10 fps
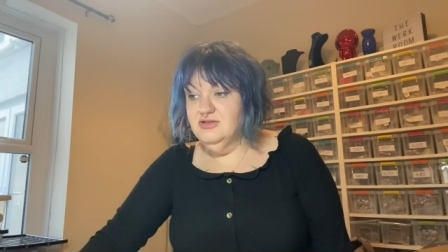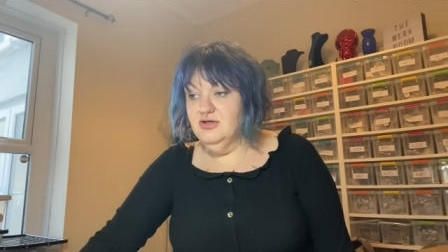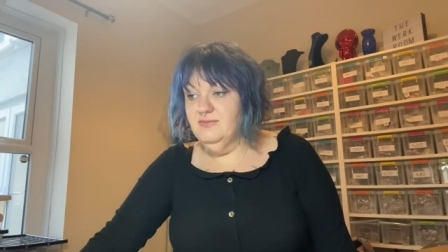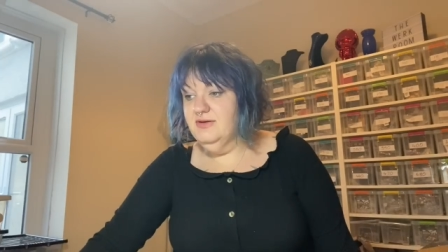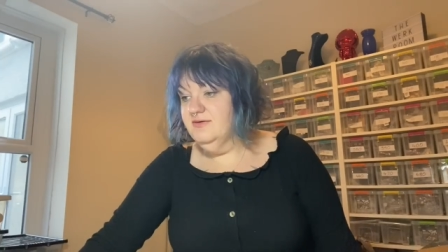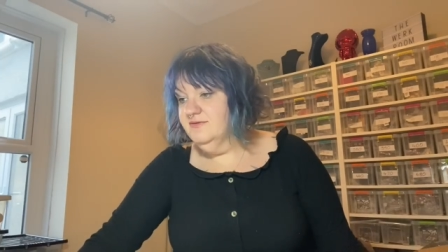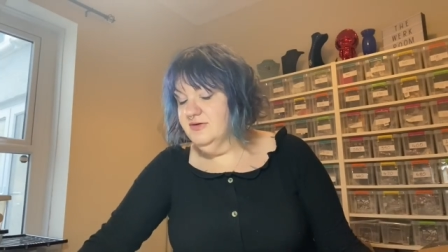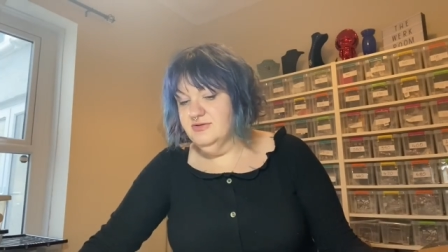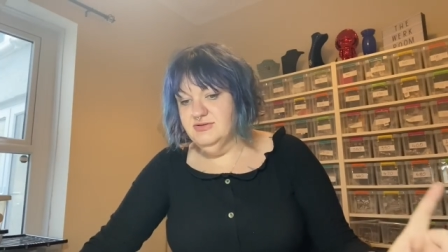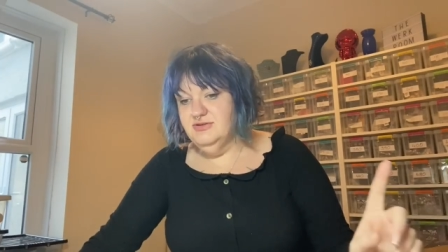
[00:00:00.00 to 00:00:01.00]
job lot of
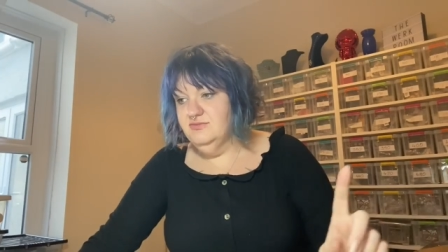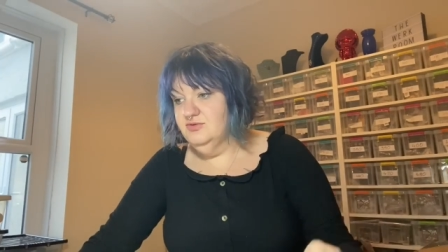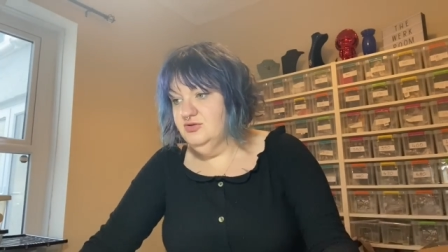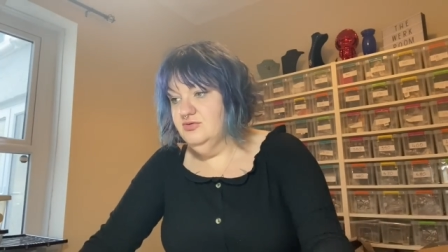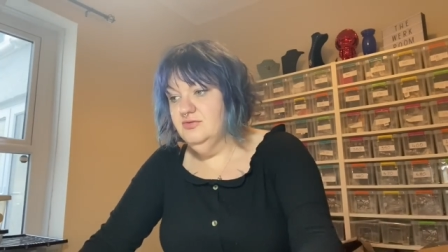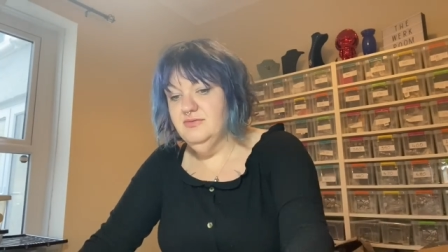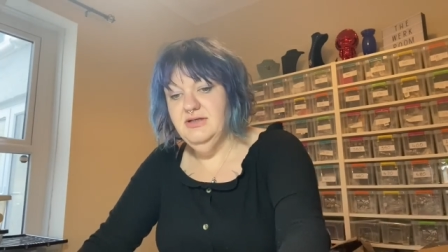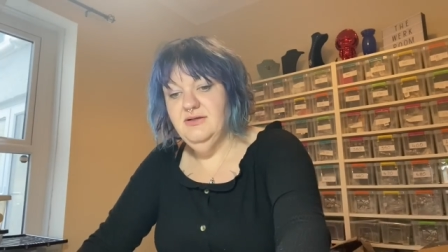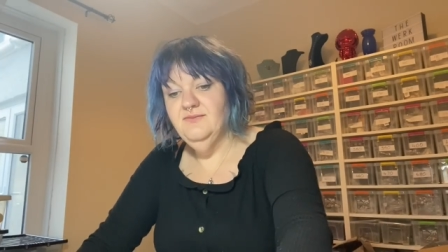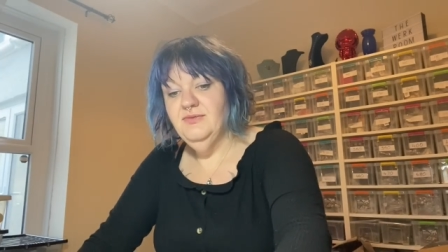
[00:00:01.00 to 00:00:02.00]
costume jewellery.